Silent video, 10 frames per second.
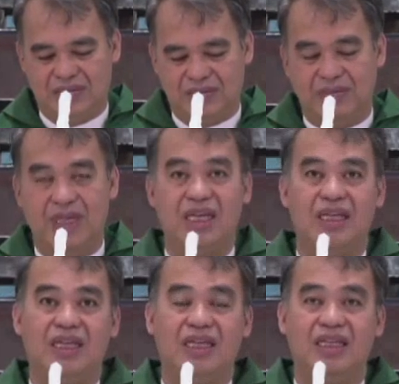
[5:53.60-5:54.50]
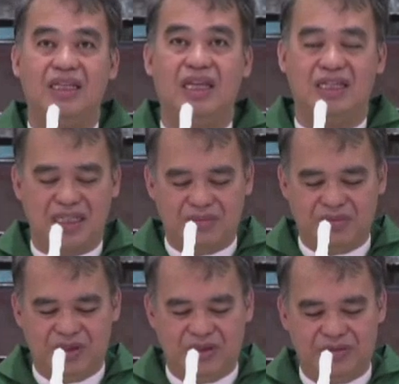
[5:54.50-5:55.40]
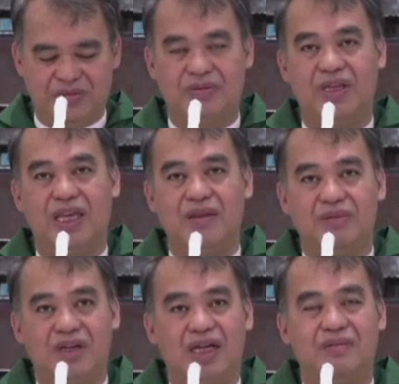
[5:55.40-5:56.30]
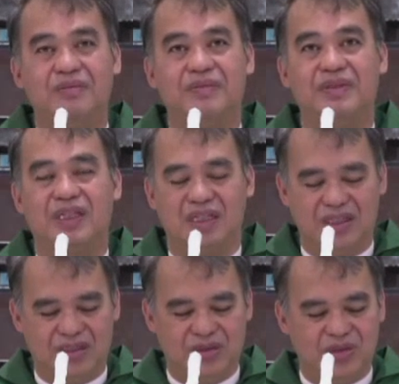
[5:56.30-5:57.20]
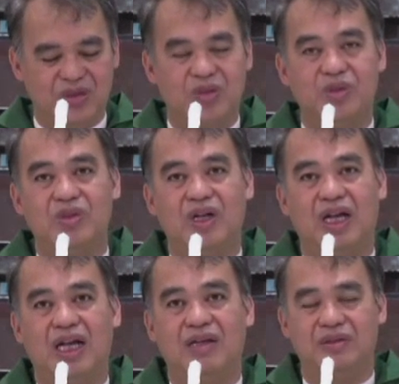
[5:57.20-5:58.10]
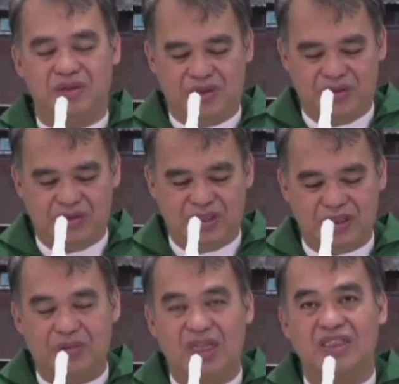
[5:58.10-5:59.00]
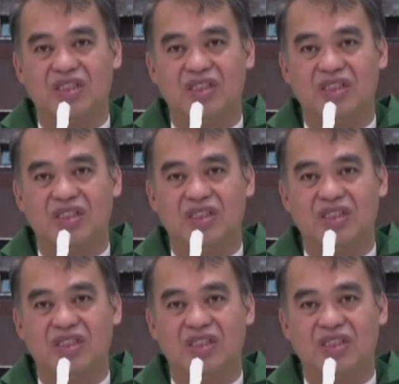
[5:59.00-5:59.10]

May the example of Abraham, who knew how to respond